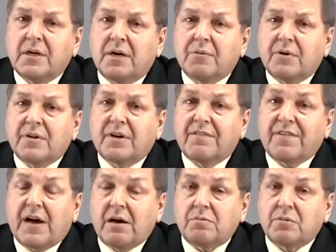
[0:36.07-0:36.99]
And what they
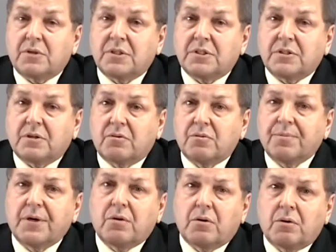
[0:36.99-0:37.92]
found was, lo
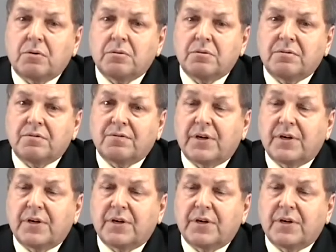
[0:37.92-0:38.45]
and behold,